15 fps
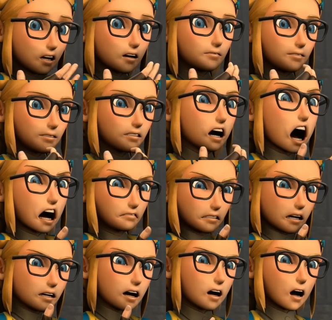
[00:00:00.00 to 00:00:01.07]
the f-
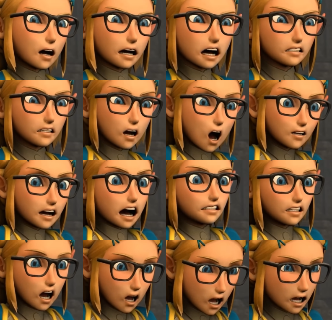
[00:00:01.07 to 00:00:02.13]
I only made
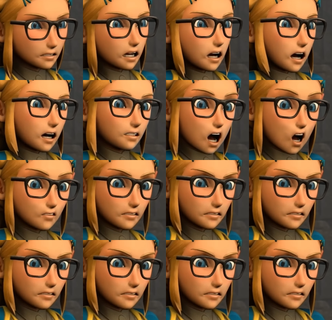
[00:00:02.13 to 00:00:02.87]
$14 for the whole